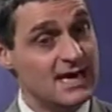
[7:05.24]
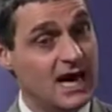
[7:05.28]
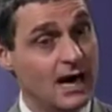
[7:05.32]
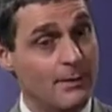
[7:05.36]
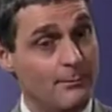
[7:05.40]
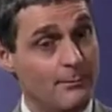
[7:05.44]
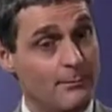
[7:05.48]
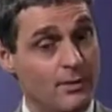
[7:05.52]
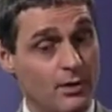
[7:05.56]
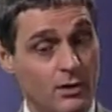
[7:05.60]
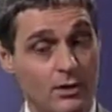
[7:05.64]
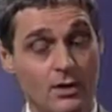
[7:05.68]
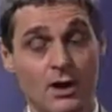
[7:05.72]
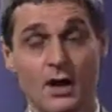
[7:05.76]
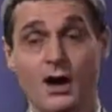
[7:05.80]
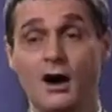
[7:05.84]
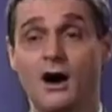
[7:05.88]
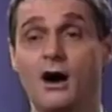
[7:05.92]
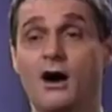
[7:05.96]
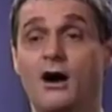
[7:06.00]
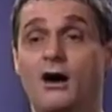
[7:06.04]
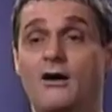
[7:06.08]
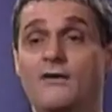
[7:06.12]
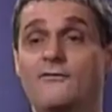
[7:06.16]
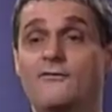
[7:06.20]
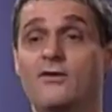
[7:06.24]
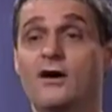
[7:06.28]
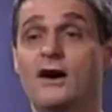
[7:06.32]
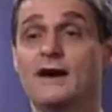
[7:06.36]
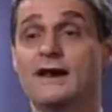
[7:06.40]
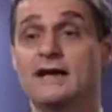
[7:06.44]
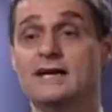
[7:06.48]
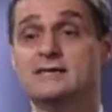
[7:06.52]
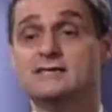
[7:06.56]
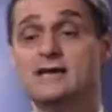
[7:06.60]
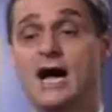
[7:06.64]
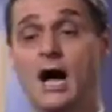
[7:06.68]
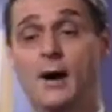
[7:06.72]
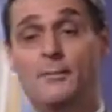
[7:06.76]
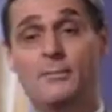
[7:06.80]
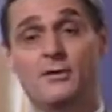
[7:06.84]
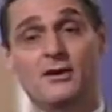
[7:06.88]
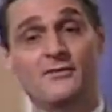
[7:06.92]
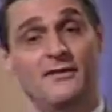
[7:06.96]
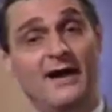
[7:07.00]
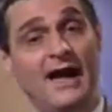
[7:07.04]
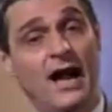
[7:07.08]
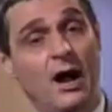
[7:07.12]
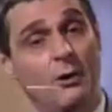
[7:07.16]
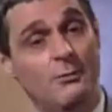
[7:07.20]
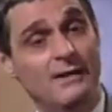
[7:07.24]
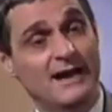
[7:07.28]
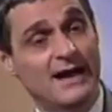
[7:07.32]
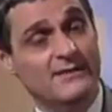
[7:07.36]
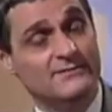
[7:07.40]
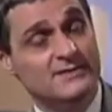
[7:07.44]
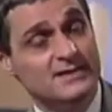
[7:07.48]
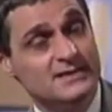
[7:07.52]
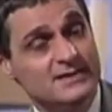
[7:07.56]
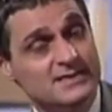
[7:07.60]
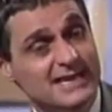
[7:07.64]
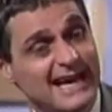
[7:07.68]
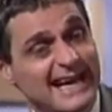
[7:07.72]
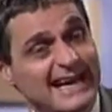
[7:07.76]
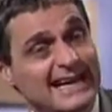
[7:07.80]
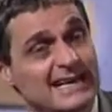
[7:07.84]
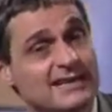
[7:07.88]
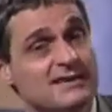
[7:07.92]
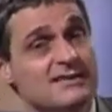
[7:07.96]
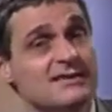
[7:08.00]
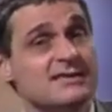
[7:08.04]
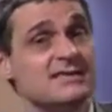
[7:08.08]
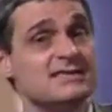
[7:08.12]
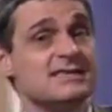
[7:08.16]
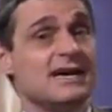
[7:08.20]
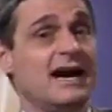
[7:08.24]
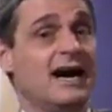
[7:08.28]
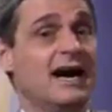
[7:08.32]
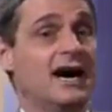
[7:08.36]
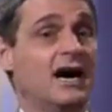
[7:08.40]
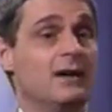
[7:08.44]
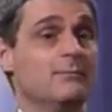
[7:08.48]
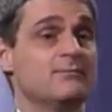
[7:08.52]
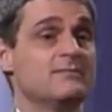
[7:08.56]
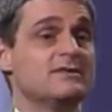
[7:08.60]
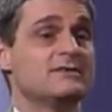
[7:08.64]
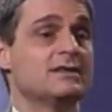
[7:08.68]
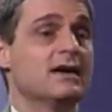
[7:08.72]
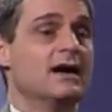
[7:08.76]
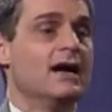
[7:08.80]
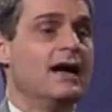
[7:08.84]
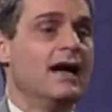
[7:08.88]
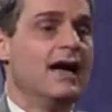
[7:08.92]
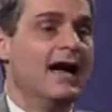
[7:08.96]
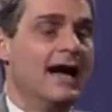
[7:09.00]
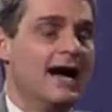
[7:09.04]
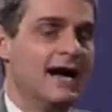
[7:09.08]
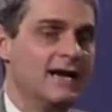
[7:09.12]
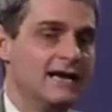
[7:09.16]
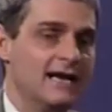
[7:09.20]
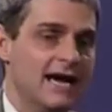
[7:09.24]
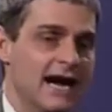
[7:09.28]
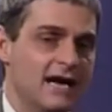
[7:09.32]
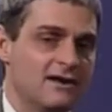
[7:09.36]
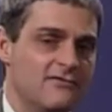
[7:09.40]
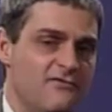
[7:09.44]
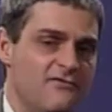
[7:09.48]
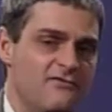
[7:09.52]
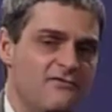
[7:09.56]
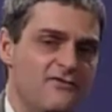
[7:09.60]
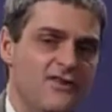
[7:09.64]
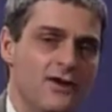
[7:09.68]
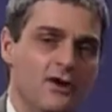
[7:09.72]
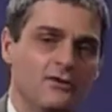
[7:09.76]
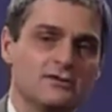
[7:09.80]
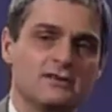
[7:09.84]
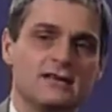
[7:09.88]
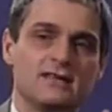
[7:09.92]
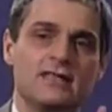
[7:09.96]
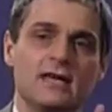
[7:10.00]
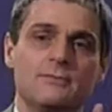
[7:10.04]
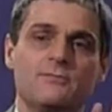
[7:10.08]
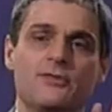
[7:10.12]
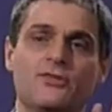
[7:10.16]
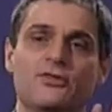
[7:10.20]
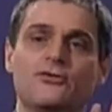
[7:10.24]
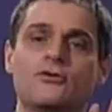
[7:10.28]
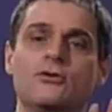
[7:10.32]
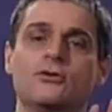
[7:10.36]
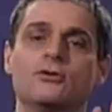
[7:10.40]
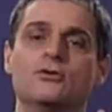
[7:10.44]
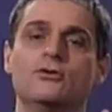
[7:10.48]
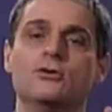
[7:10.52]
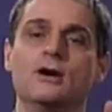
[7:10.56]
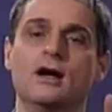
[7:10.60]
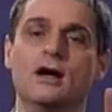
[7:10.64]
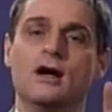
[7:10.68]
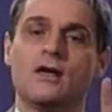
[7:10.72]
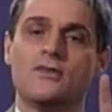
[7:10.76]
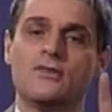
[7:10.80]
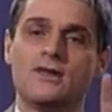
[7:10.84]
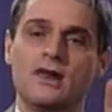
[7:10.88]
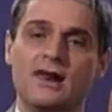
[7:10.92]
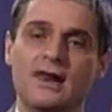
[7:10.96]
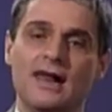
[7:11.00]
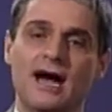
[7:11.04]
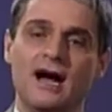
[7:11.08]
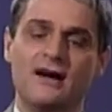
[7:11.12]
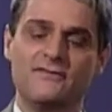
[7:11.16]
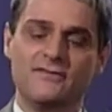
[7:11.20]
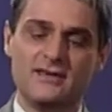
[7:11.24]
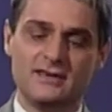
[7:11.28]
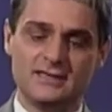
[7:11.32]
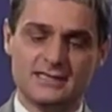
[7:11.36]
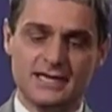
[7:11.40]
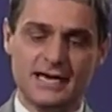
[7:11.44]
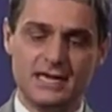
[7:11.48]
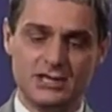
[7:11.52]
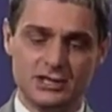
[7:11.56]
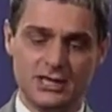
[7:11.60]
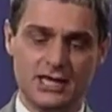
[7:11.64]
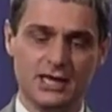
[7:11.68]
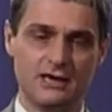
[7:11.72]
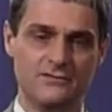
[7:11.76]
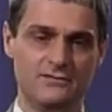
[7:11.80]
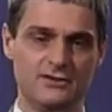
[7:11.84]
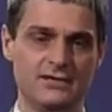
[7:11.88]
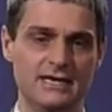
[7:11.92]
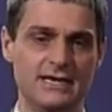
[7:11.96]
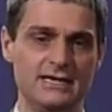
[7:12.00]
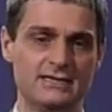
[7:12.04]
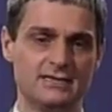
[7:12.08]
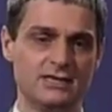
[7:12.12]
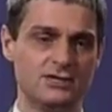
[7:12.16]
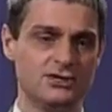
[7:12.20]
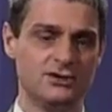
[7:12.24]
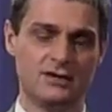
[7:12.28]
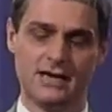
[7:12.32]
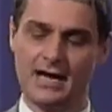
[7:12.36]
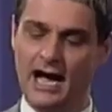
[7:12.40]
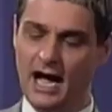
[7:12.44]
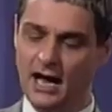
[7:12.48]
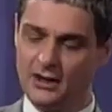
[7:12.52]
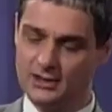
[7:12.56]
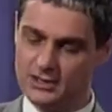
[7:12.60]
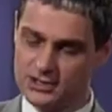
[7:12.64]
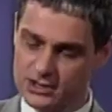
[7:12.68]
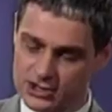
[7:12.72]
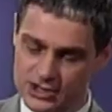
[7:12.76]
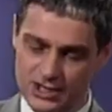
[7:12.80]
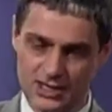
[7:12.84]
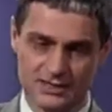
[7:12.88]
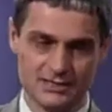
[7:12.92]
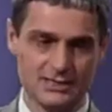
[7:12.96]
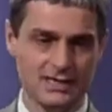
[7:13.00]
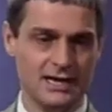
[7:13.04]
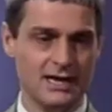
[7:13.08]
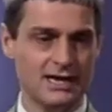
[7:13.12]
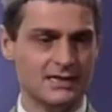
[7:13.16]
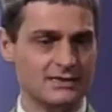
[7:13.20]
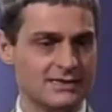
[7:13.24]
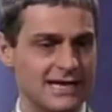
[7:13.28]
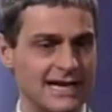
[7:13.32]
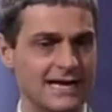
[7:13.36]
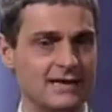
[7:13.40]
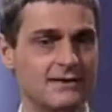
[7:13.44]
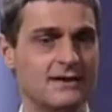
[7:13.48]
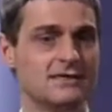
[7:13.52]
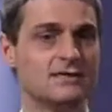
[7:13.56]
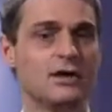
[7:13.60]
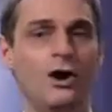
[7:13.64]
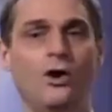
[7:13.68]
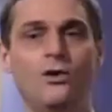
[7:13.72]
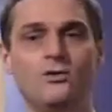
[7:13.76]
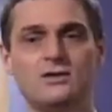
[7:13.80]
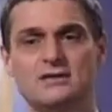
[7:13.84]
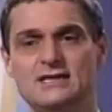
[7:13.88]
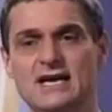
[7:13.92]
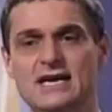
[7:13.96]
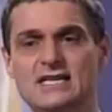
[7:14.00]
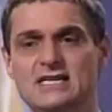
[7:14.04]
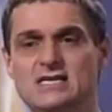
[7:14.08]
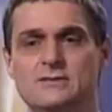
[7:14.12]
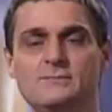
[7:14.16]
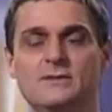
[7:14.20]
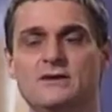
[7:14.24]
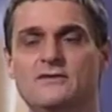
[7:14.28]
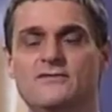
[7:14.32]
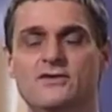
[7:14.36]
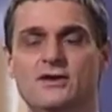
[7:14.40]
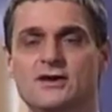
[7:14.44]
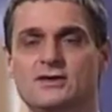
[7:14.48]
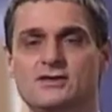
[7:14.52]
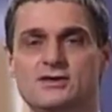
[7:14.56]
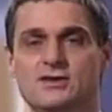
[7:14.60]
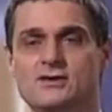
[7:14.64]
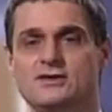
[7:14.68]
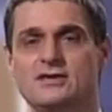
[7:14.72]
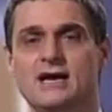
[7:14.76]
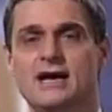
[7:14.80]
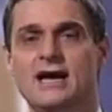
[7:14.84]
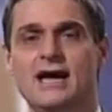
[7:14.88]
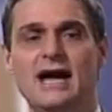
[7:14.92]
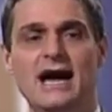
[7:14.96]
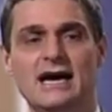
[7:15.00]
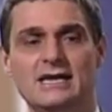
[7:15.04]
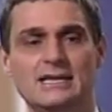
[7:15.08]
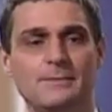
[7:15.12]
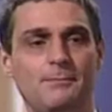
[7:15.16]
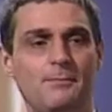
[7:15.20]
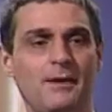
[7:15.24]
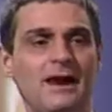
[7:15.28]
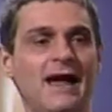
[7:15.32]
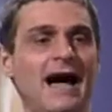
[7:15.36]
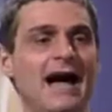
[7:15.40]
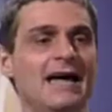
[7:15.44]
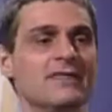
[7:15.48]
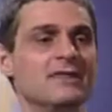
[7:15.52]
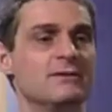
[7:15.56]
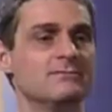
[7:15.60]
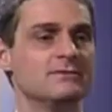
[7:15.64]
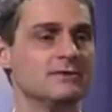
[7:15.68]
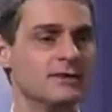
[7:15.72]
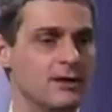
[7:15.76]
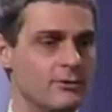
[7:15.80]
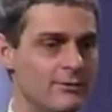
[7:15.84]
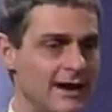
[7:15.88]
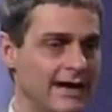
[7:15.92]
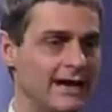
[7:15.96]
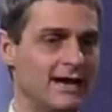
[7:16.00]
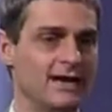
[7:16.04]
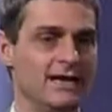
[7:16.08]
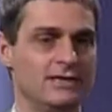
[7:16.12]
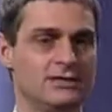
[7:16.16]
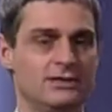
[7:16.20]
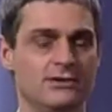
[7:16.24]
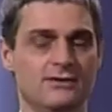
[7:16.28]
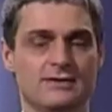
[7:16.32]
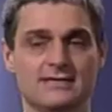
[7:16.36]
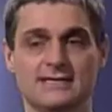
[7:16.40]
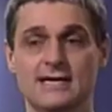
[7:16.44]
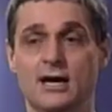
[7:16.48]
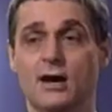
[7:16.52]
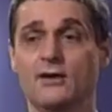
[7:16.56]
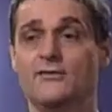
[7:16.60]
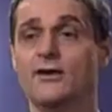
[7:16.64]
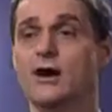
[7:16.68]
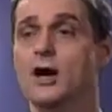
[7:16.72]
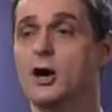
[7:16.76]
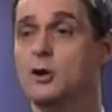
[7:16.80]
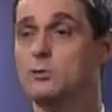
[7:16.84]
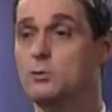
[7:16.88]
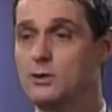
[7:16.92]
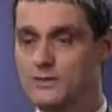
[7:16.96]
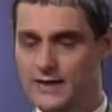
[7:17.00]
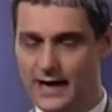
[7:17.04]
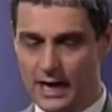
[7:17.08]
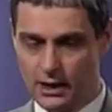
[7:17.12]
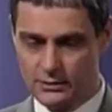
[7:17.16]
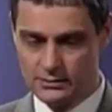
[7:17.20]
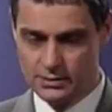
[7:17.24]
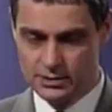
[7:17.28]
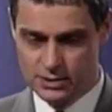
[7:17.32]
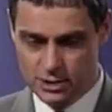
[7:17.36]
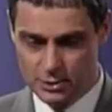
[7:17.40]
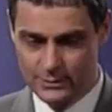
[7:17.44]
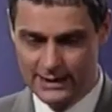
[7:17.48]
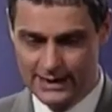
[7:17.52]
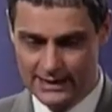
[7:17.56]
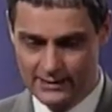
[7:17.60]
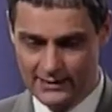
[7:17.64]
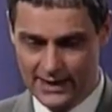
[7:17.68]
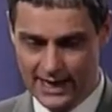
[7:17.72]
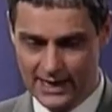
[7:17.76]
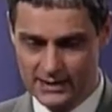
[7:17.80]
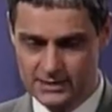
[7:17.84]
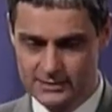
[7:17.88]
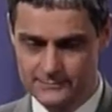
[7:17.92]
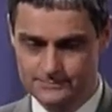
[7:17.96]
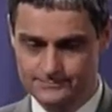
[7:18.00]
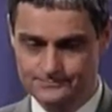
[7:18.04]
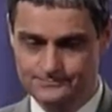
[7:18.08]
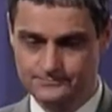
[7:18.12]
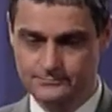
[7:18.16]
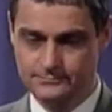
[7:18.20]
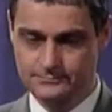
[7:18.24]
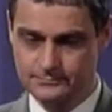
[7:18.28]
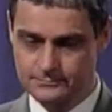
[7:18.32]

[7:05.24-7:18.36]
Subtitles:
a sample of an example of how we have to take the psalms and filter them through the love and teaching of Jesus. You can't just take these Old Testament verses and apply them directly to yourself without doing that.